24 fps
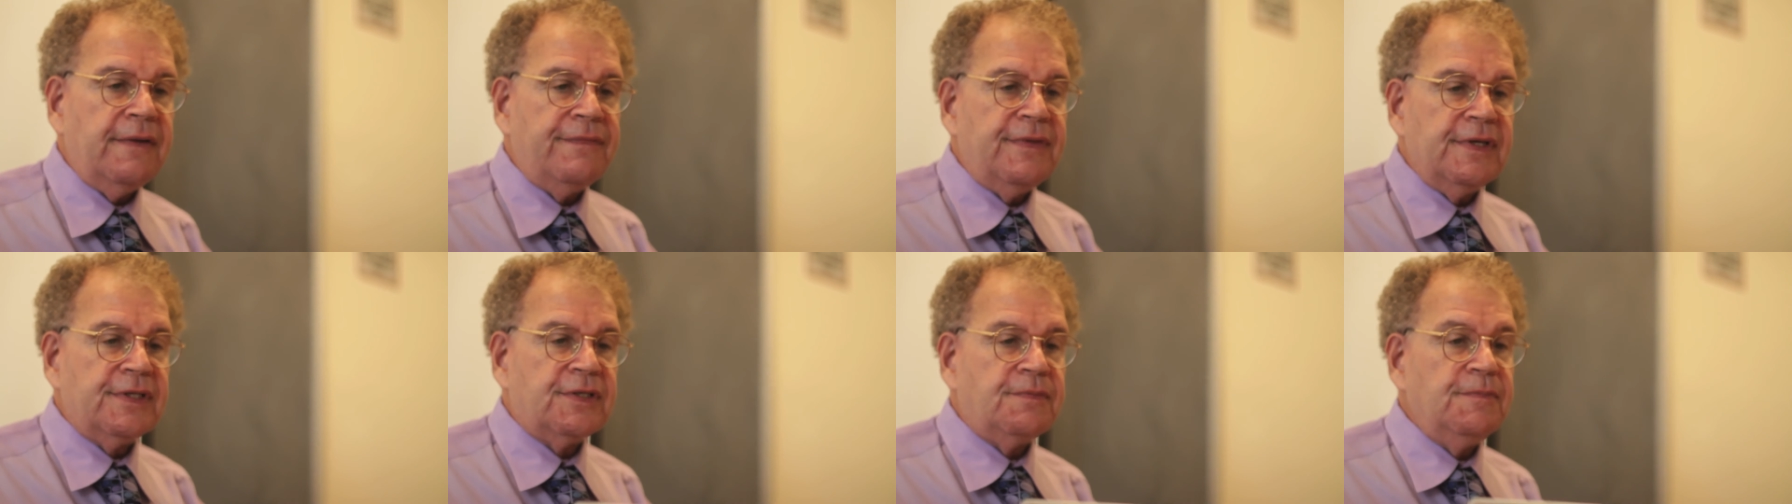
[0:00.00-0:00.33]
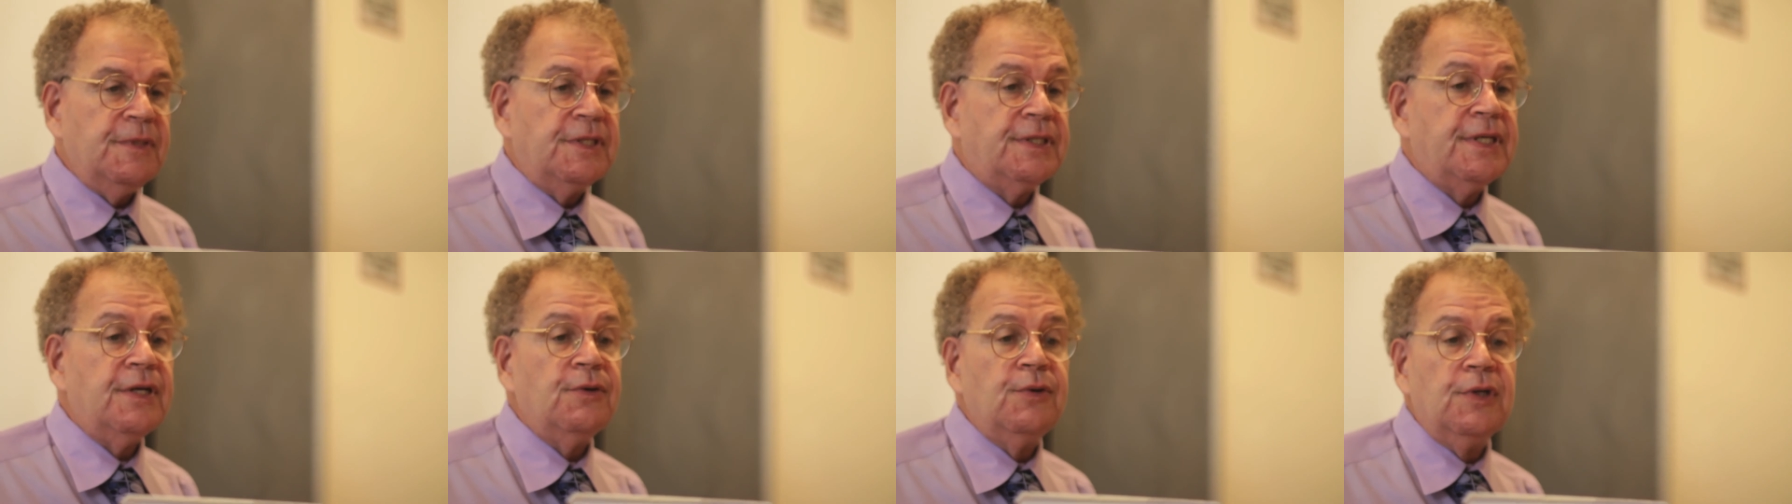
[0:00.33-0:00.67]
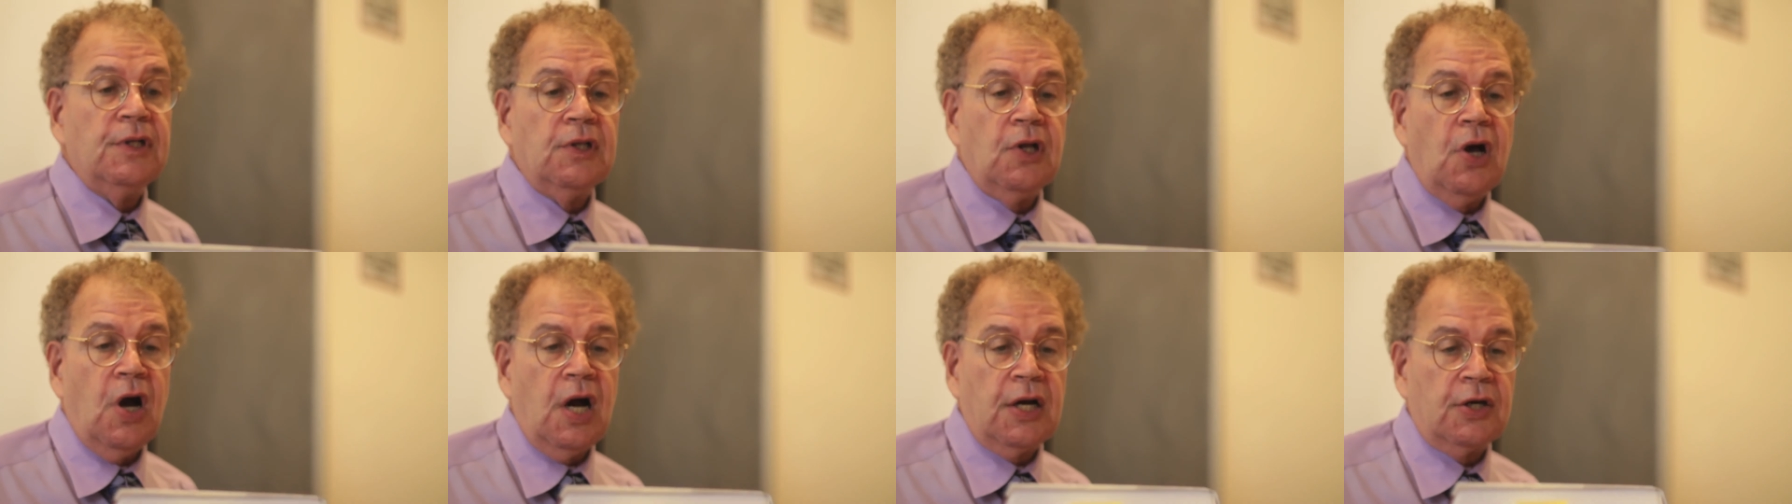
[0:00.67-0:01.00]
of this
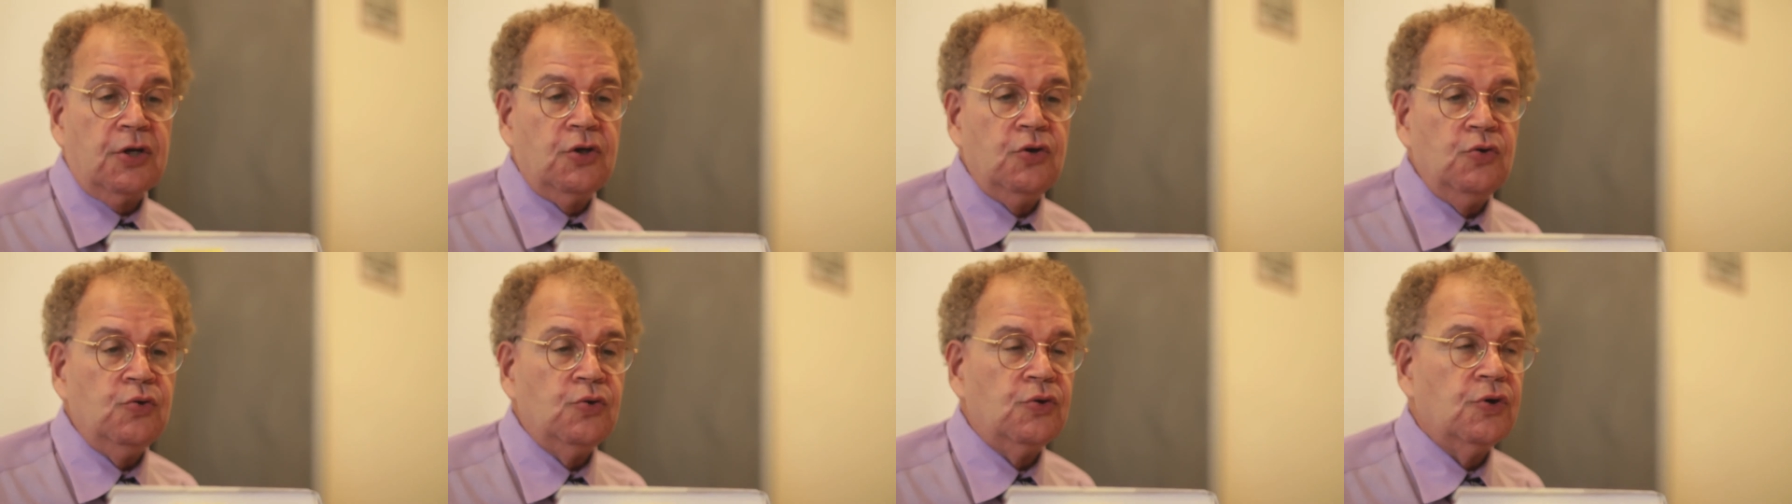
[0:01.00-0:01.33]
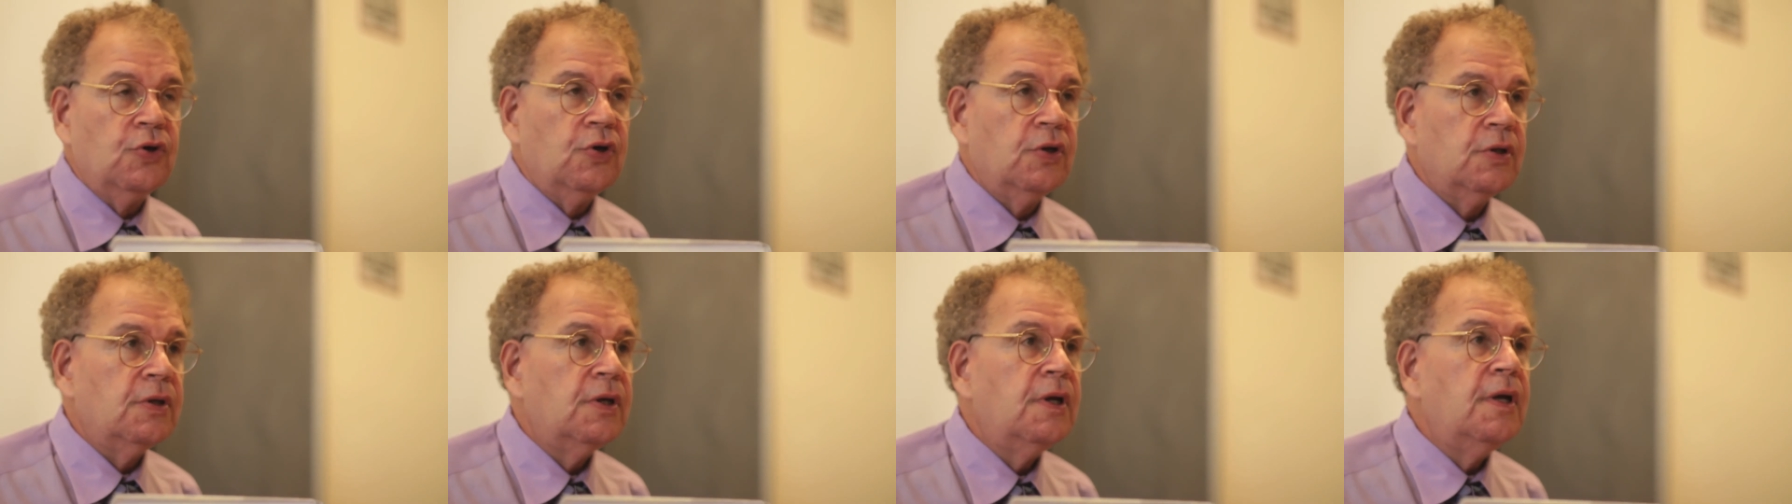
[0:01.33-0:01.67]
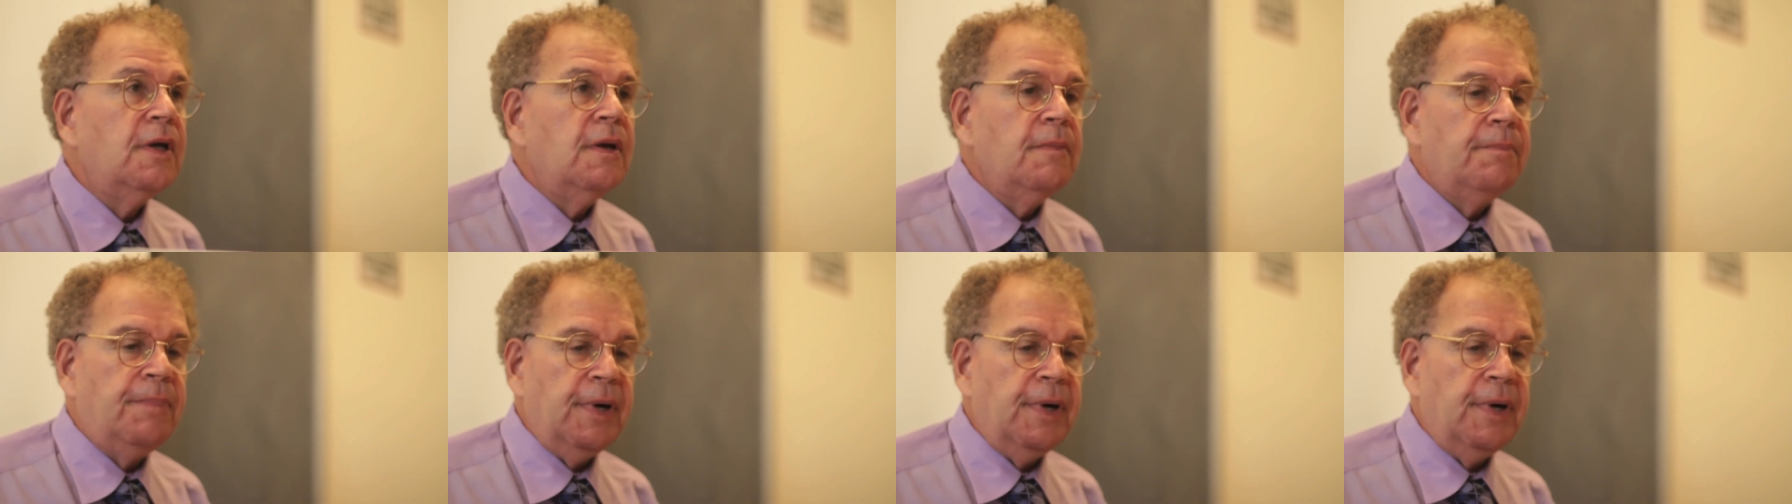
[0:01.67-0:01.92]
material on Google,